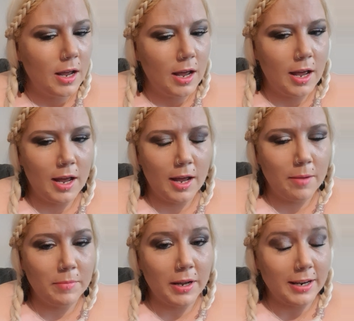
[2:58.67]

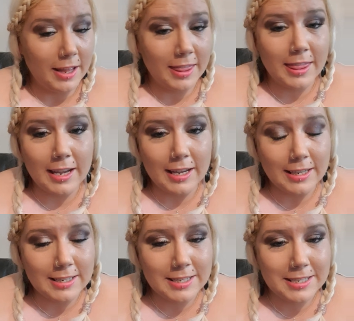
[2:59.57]
Another thing I
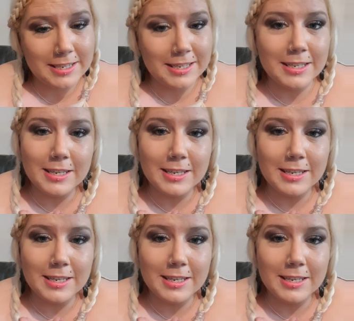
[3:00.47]
can see